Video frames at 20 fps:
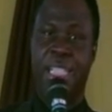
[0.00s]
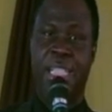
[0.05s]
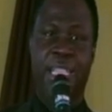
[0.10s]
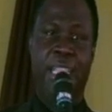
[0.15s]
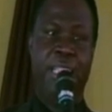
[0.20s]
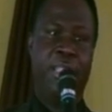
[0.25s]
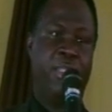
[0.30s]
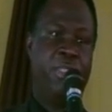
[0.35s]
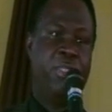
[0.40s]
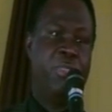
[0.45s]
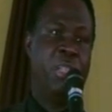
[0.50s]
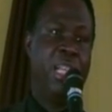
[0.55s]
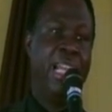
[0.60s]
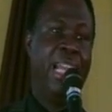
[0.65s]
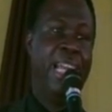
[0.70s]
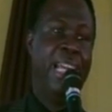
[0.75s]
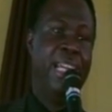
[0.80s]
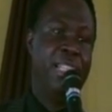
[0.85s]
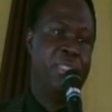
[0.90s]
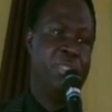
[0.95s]
is to
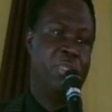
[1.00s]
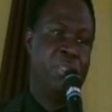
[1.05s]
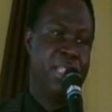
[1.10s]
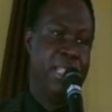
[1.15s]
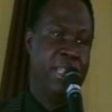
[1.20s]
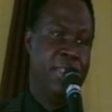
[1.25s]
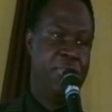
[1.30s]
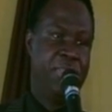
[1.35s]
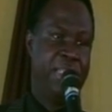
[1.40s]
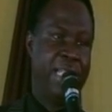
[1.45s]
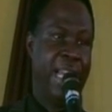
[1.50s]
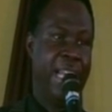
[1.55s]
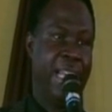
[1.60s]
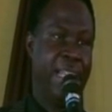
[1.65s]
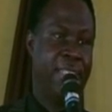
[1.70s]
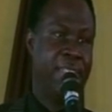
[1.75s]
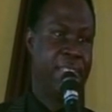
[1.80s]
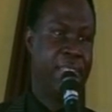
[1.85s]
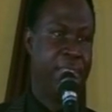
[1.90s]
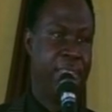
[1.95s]
learn to give
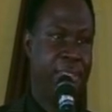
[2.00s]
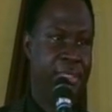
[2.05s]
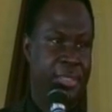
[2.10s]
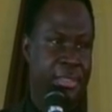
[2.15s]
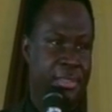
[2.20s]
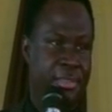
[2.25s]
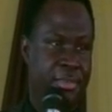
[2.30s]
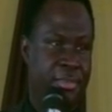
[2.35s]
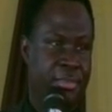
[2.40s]
thanks.